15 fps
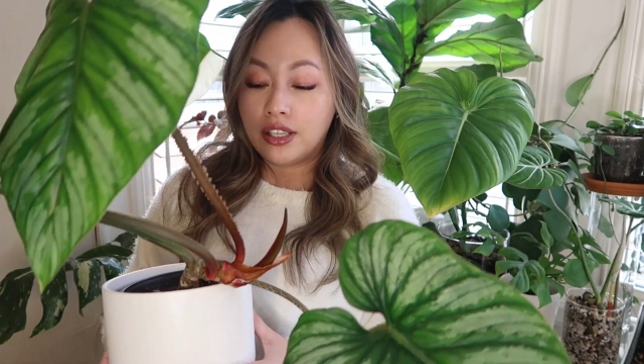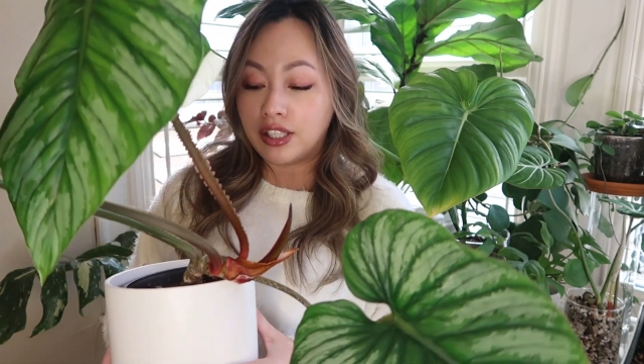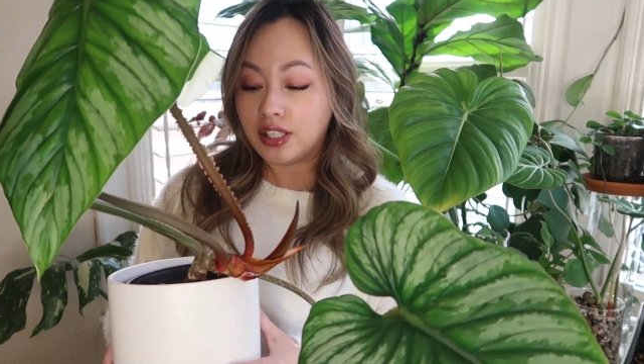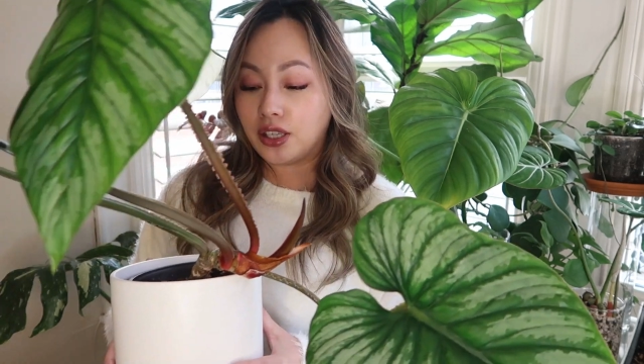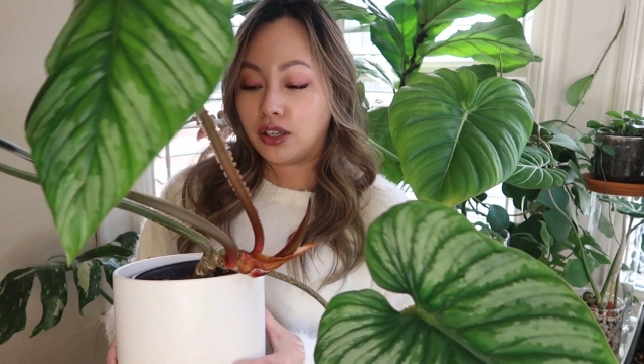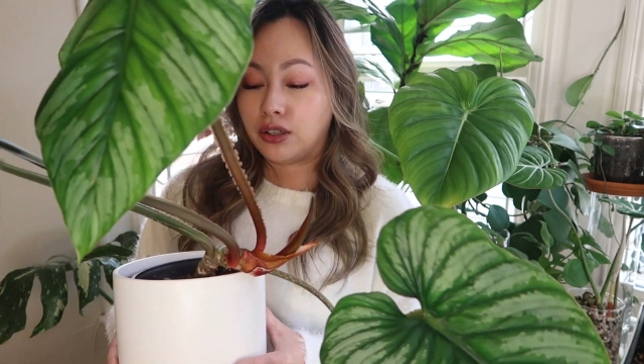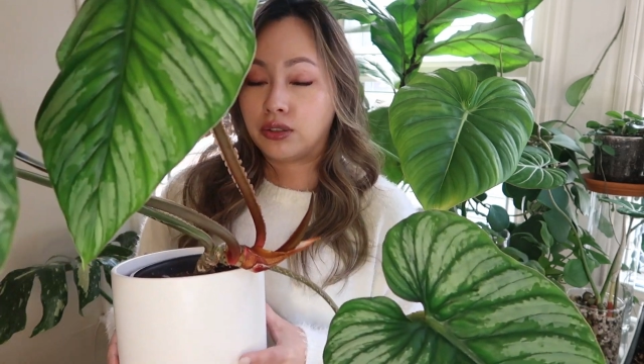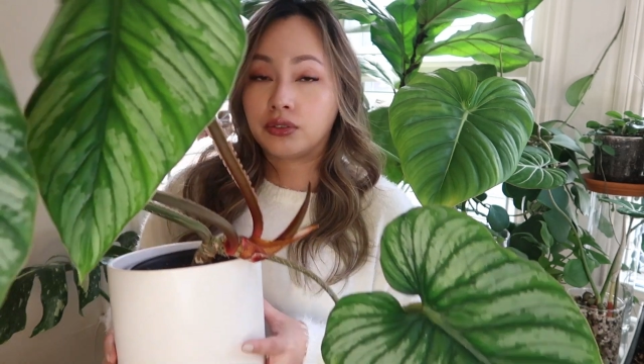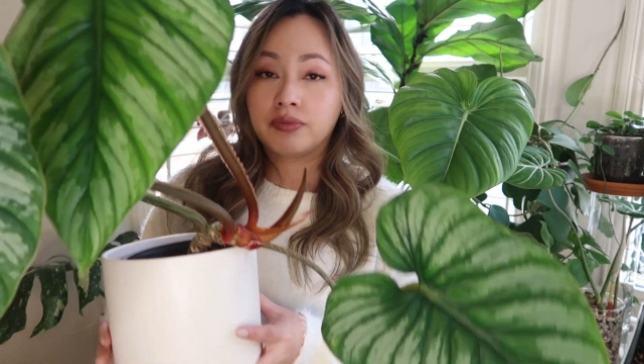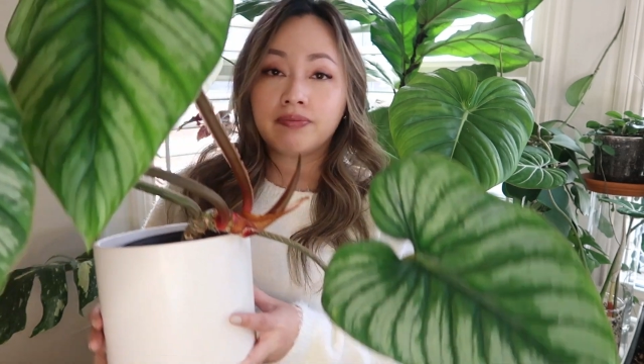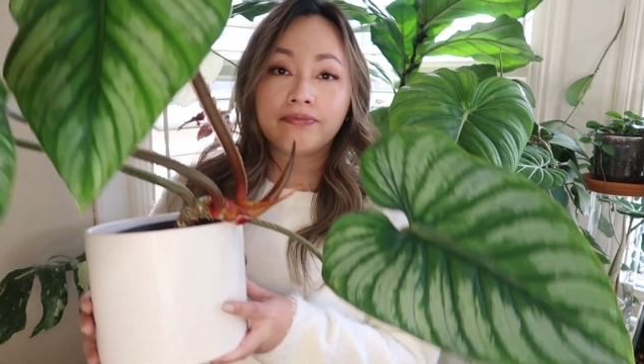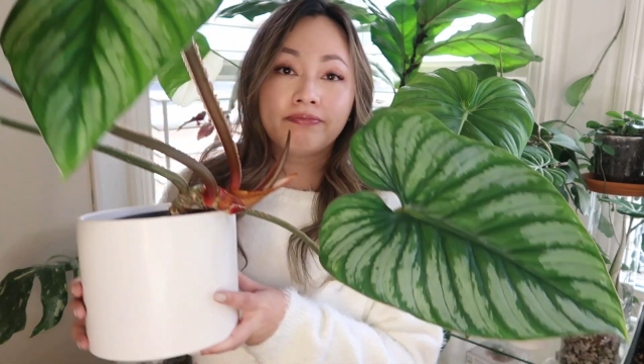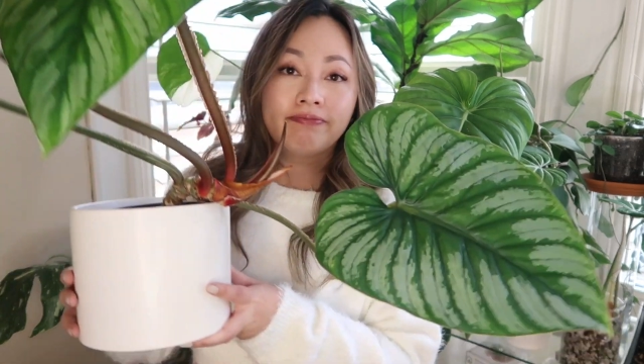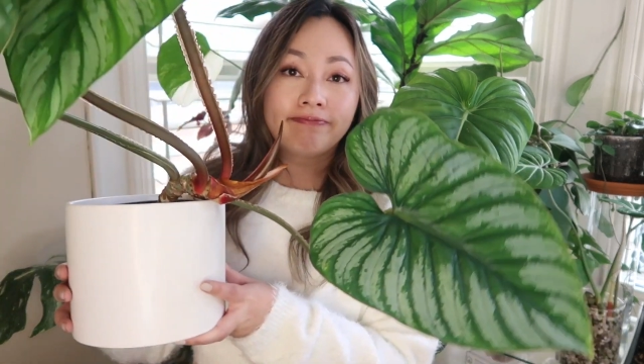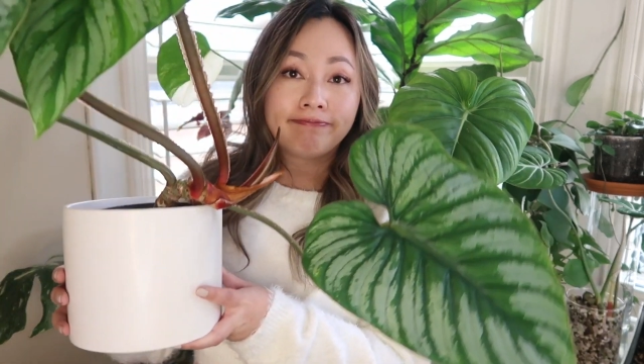So
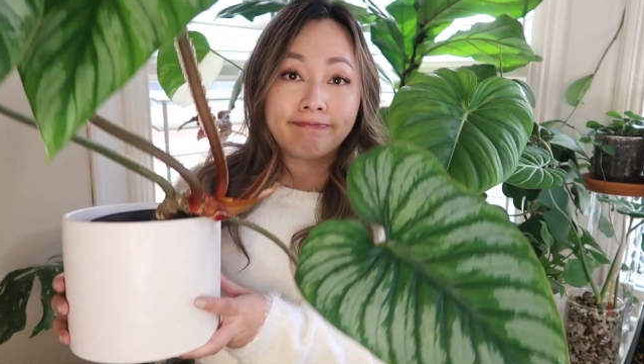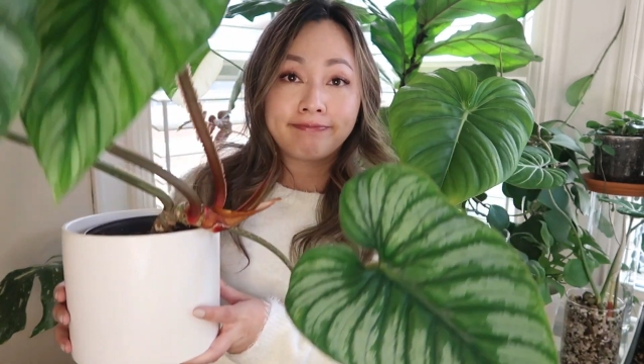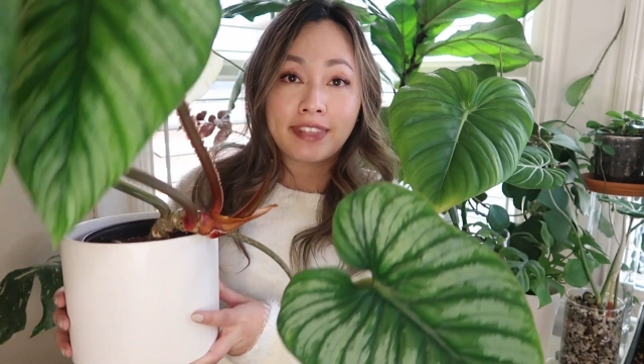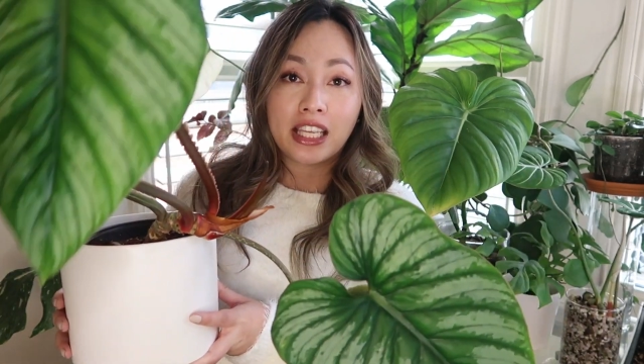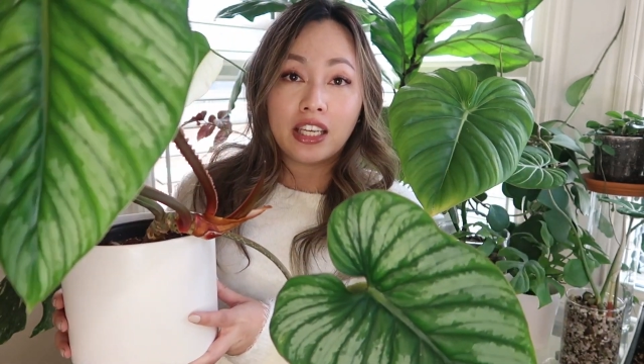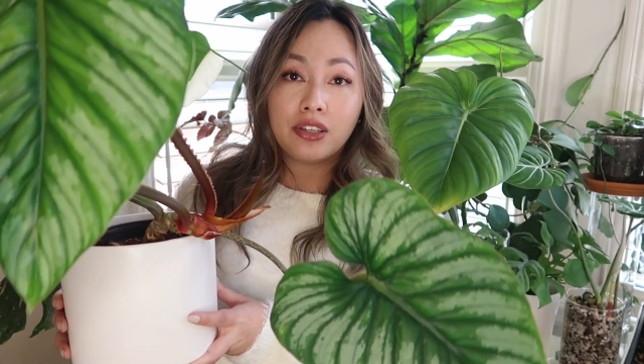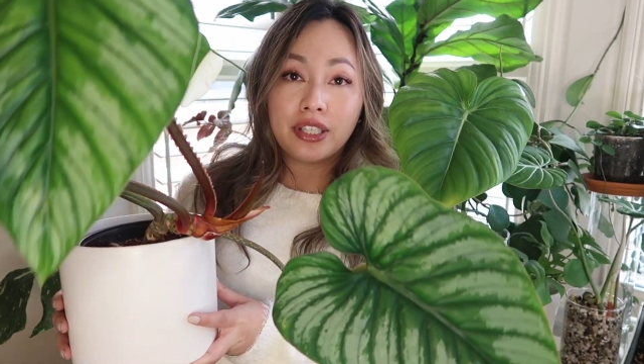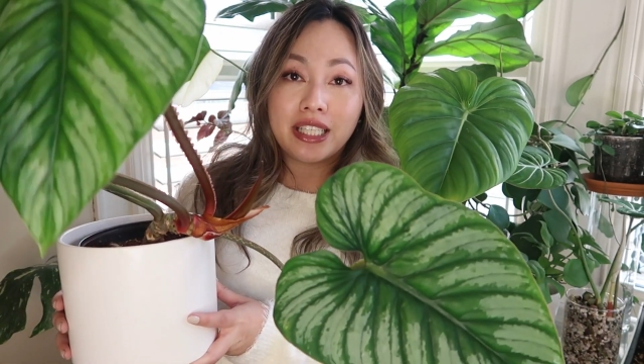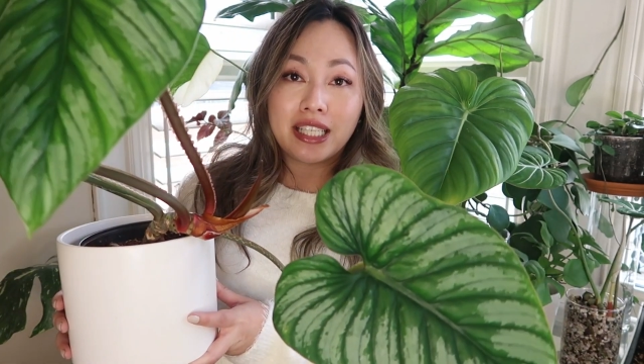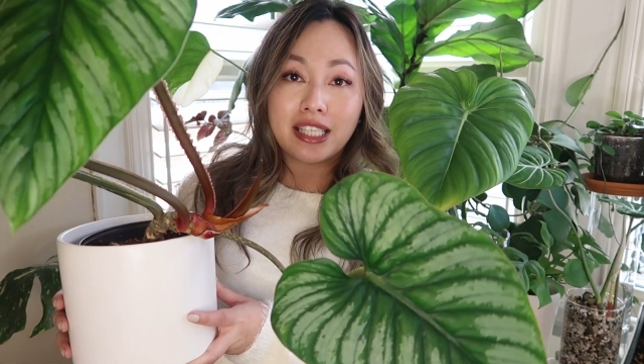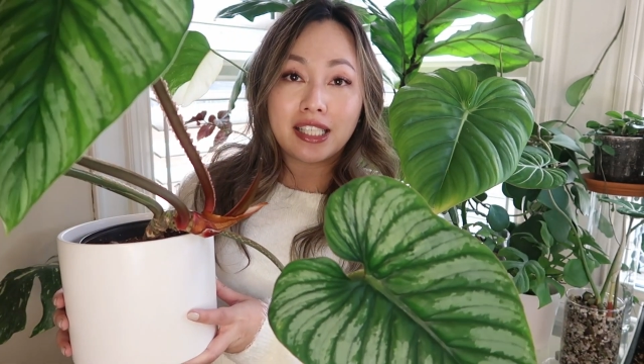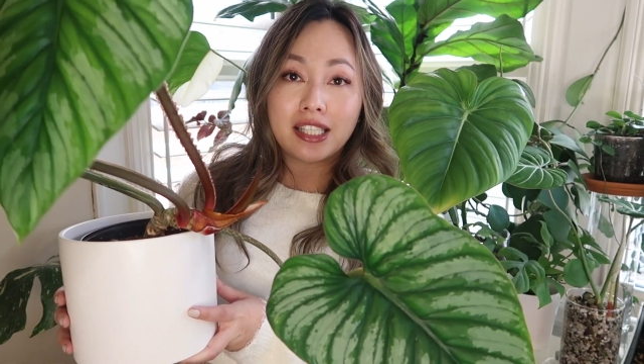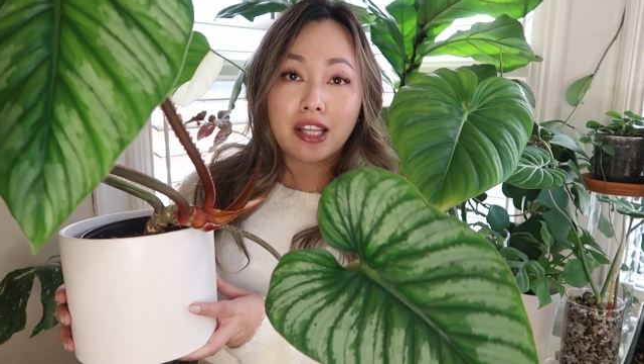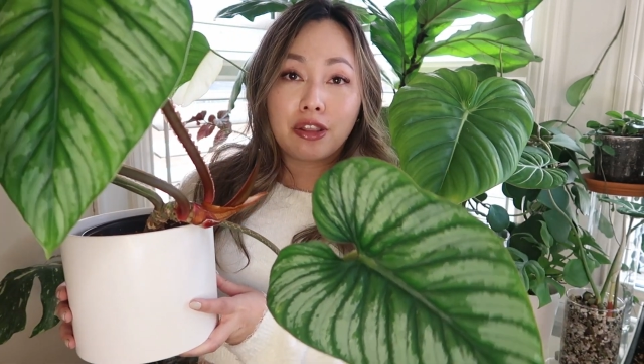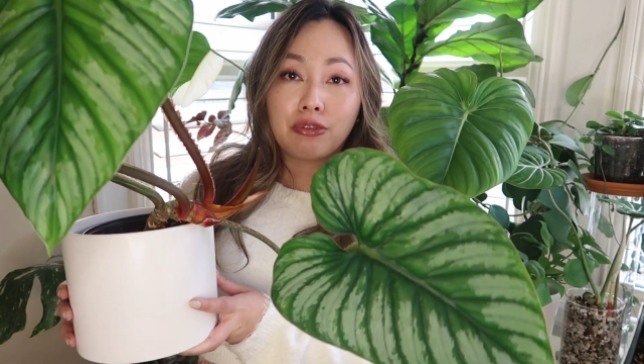here it is,